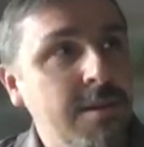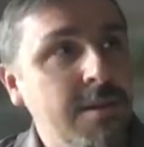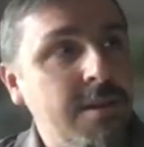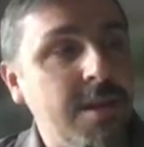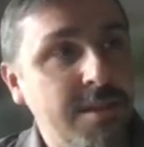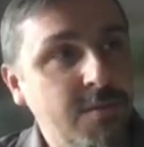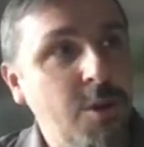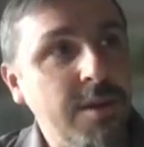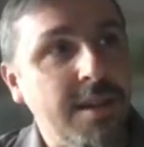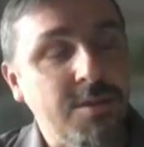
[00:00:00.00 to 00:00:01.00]
his work
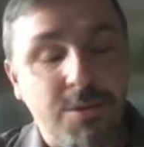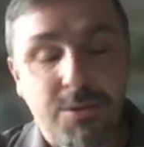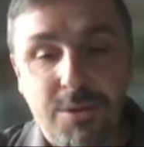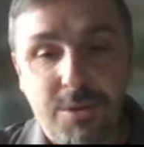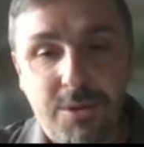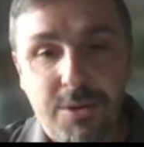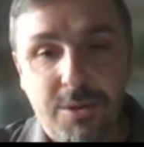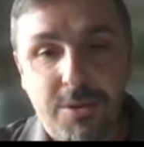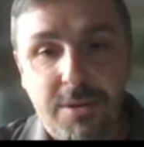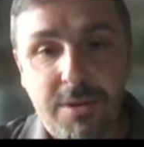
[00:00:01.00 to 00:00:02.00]
and
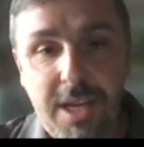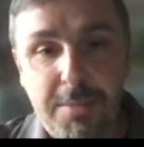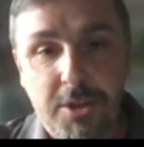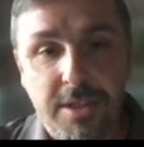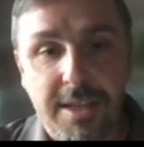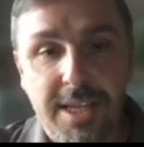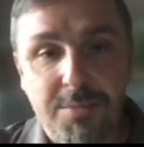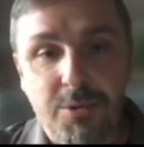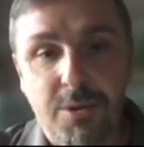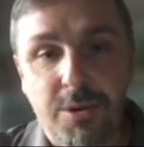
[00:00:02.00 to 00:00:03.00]
also especially his
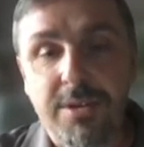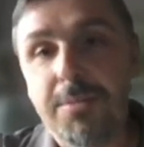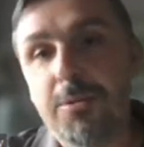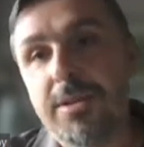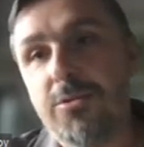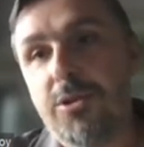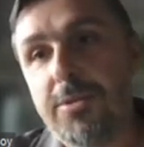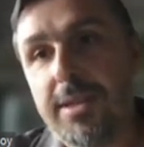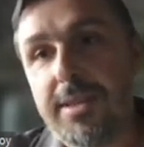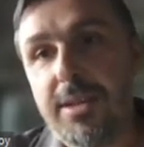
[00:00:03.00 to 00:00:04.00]
book on nilpotent groups and